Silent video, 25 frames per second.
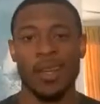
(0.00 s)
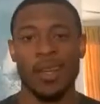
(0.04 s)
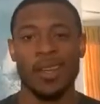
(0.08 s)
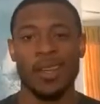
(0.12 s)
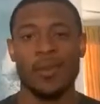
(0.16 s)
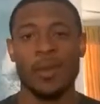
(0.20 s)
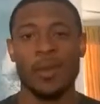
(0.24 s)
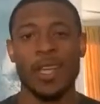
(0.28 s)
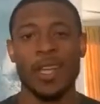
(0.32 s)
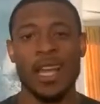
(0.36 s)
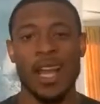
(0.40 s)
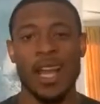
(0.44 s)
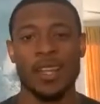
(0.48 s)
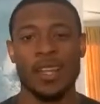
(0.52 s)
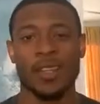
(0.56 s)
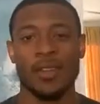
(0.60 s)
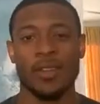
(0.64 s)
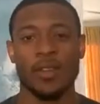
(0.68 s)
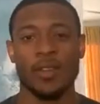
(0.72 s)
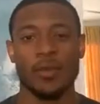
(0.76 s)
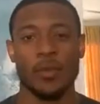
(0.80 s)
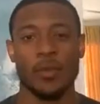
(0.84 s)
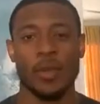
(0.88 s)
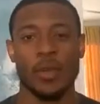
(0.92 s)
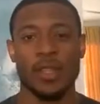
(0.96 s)
we kind of,
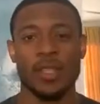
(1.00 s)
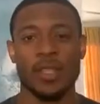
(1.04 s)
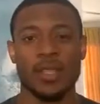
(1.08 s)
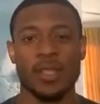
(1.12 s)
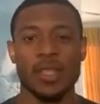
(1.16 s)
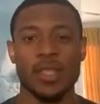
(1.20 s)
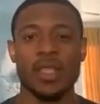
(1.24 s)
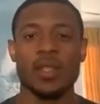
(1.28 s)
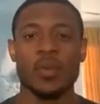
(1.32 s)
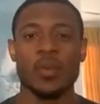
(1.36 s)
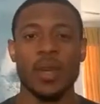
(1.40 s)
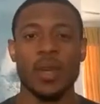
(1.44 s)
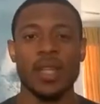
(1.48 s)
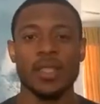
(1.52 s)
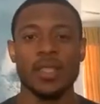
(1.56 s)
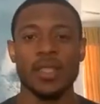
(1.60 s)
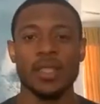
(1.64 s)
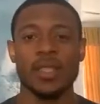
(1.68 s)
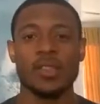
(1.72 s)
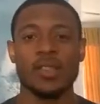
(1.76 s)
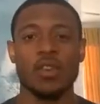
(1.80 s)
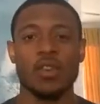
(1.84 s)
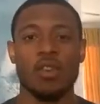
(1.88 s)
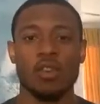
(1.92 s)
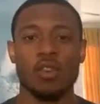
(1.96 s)
with the situation
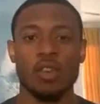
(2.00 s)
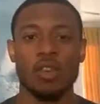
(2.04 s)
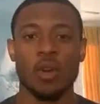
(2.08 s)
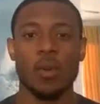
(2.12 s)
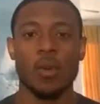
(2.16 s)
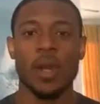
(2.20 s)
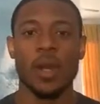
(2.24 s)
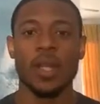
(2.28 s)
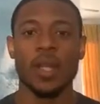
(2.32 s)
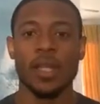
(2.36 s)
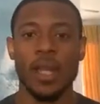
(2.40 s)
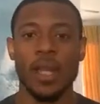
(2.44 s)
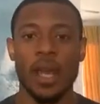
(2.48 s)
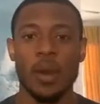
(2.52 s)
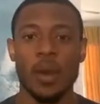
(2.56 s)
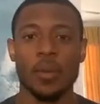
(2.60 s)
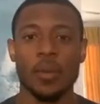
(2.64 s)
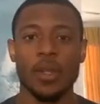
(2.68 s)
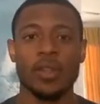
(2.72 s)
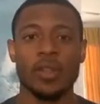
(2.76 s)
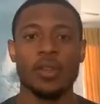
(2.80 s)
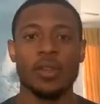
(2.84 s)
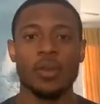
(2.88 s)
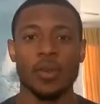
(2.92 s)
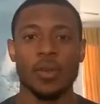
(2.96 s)
that's going on right now,
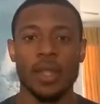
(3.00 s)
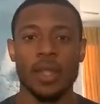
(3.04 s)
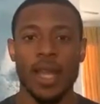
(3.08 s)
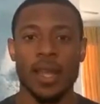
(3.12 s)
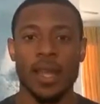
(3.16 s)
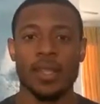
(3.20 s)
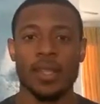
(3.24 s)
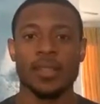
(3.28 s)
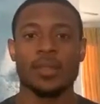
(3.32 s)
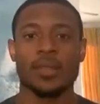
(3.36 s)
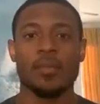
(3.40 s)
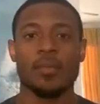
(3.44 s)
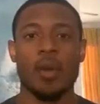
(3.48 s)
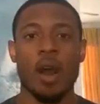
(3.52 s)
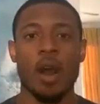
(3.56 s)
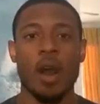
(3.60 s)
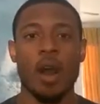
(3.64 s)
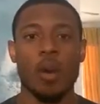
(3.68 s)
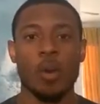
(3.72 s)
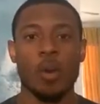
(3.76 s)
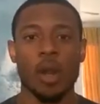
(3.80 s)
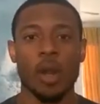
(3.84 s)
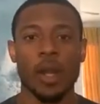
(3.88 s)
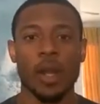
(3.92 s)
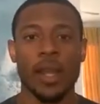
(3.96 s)
we're doing like
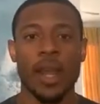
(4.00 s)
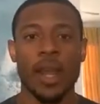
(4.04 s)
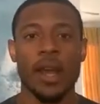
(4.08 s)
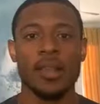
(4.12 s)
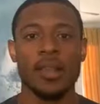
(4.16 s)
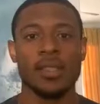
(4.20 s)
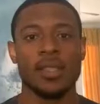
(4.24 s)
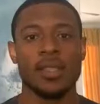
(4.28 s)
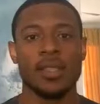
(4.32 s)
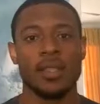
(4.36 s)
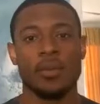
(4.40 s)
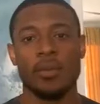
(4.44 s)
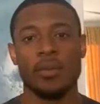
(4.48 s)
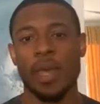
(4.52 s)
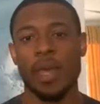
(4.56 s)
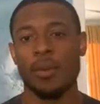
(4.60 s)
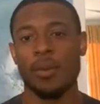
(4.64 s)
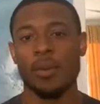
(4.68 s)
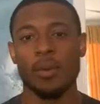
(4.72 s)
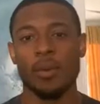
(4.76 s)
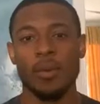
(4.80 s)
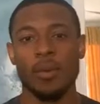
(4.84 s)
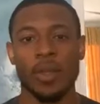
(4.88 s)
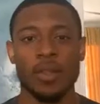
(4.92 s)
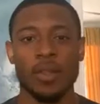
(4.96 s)
small workouts, and then maybe
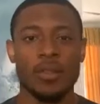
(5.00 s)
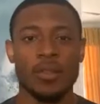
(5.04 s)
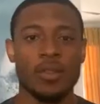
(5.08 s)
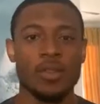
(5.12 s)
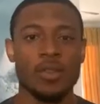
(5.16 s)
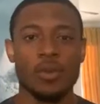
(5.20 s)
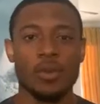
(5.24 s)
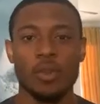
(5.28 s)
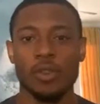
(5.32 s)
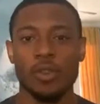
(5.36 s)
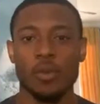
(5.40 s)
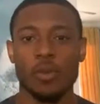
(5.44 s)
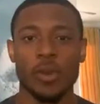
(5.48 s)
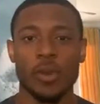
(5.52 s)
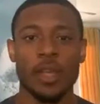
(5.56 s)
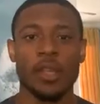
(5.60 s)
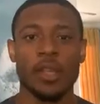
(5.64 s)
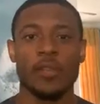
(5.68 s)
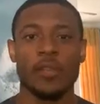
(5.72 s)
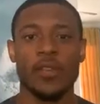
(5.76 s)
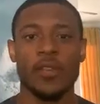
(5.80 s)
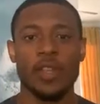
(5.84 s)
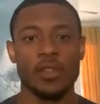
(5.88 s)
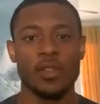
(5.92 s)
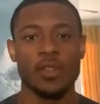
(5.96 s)
it'll be 2 or 3
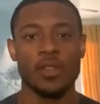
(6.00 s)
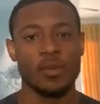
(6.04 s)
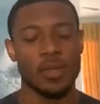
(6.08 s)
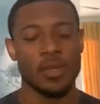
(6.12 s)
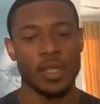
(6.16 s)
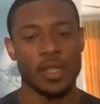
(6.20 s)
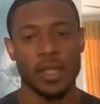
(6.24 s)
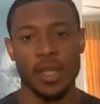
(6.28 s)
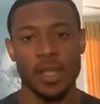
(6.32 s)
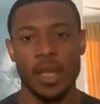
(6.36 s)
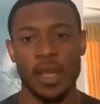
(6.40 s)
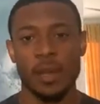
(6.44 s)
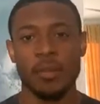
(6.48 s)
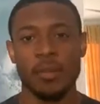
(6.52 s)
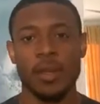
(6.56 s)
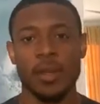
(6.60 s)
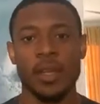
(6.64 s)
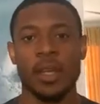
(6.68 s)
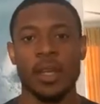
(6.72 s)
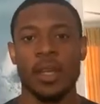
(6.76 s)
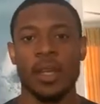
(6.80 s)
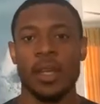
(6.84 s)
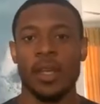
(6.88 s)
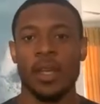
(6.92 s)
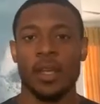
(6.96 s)
individuals in there. But,
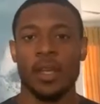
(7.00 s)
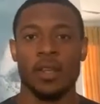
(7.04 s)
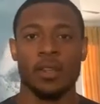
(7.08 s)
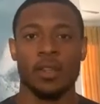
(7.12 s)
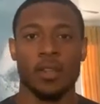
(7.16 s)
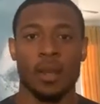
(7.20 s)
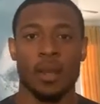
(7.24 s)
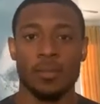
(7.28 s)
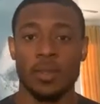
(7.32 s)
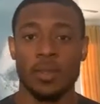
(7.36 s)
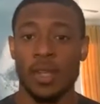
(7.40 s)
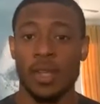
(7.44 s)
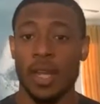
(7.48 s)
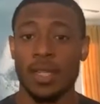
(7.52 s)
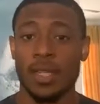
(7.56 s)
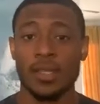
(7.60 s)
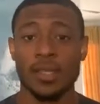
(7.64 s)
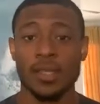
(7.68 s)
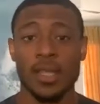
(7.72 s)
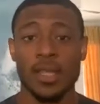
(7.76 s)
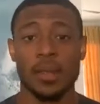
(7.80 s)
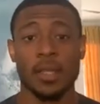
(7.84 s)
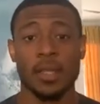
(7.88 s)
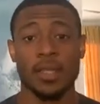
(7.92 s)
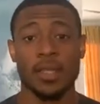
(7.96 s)
you know, I'm trying to
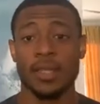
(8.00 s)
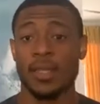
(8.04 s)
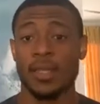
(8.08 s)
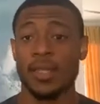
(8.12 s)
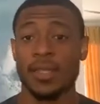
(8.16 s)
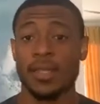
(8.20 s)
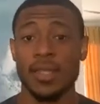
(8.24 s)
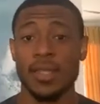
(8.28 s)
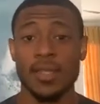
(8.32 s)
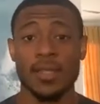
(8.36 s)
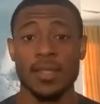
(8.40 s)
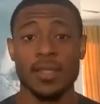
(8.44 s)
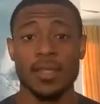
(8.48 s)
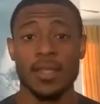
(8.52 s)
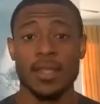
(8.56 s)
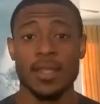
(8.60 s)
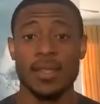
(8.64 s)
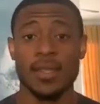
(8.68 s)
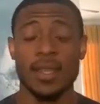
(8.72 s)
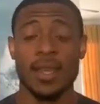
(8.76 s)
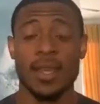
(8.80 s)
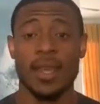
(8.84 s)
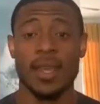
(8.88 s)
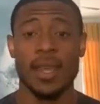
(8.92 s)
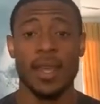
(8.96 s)
stay as consistent as
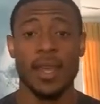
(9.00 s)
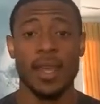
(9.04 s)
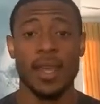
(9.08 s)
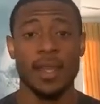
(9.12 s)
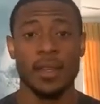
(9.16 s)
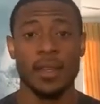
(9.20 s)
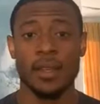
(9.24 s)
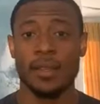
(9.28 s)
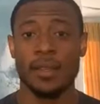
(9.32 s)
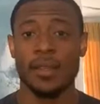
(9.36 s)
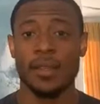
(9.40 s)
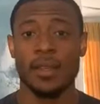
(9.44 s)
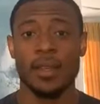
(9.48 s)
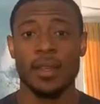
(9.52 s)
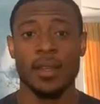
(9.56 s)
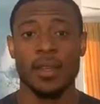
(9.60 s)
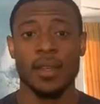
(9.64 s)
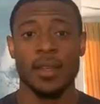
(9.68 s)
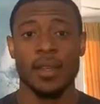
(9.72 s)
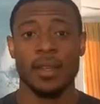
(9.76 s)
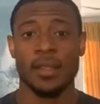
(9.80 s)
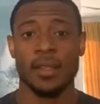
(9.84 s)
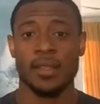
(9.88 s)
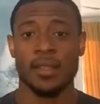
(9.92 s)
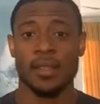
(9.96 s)
I can and
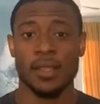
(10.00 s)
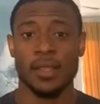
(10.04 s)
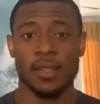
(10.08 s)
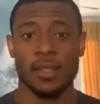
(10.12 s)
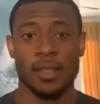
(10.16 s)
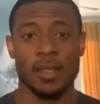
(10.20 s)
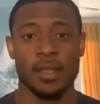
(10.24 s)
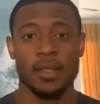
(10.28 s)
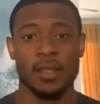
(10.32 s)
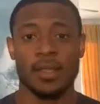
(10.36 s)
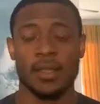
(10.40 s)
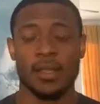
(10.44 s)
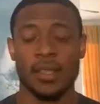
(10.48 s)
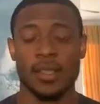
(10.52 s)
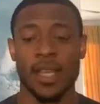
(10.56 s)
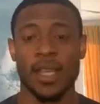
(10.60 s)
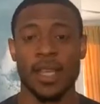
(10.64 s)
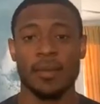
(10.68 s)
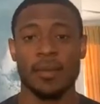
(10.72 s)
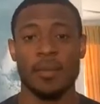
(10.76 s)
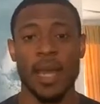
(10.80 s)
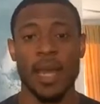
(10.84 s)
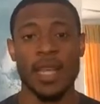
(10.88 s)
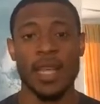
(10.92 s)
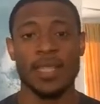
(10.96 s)
just stay
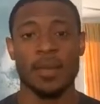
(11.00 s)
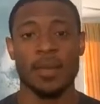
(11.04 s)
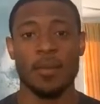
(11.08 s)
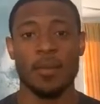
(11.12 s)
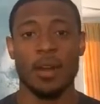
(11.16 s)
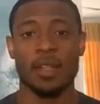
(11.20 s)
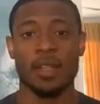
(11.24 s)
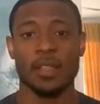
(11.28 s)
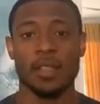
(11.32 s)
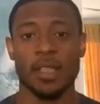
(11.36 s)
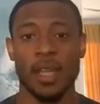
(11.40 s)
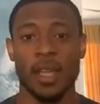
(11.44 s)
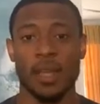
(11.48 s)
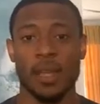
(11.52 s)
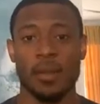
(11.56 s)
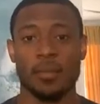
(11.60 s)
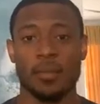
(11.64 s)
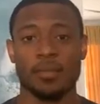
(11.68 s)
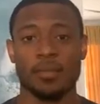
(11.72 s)
in basketball shape.